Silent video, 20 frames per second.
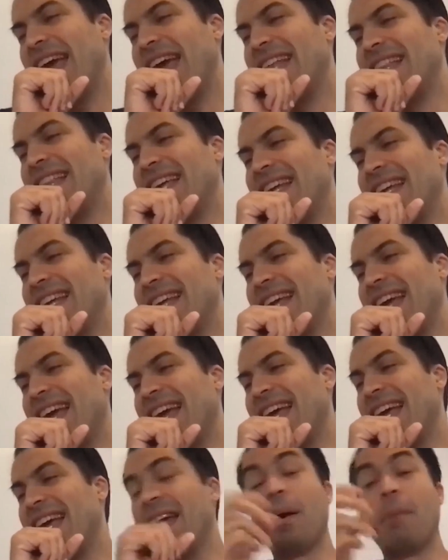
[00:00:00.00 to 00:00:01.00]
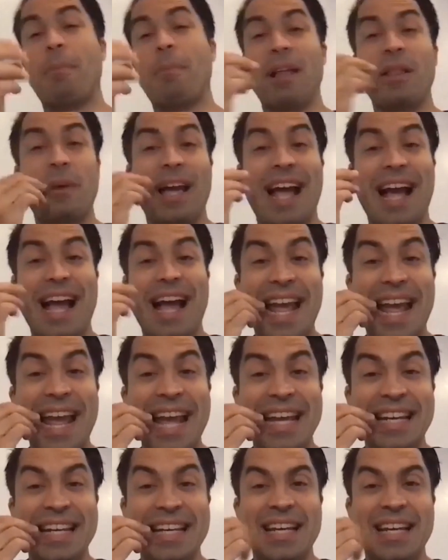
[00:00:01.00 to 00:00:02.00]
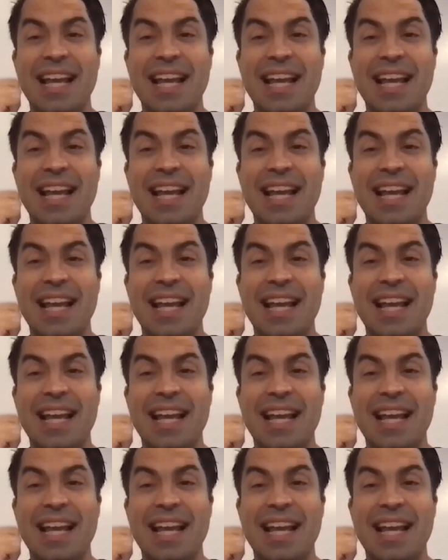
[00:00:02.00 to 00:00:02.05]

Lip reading: then, by the way, I ate it,